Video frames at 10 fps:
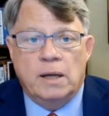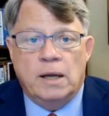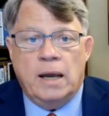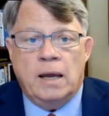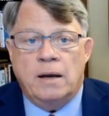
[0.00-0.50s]

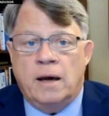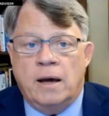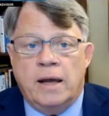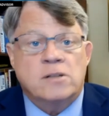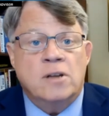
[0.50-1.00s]
And
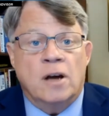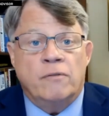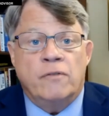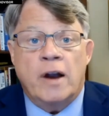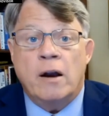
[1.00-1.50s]
it's
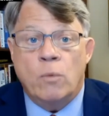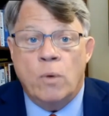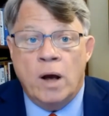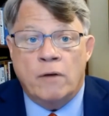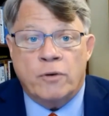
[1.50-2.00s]
done very
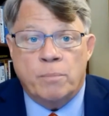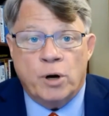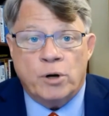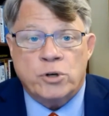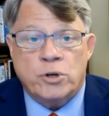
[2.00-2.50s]
well for
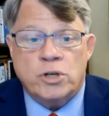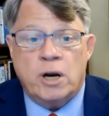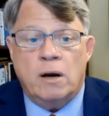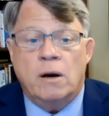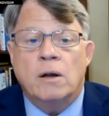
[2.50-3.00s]

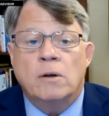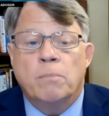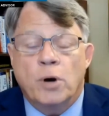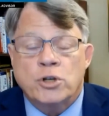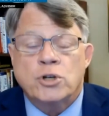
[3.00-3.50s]

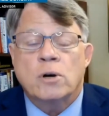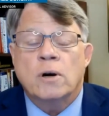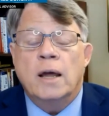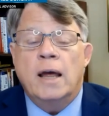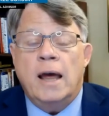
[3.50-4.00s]

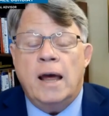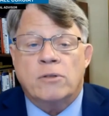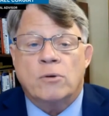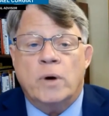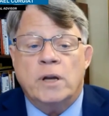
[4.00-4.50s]
Berkshire
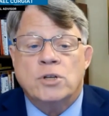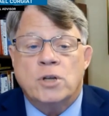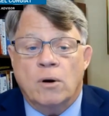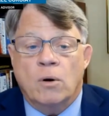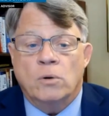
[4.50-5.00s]
Hathaway
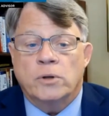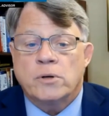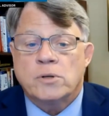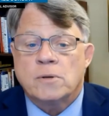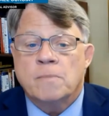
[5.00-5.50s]
shareholders.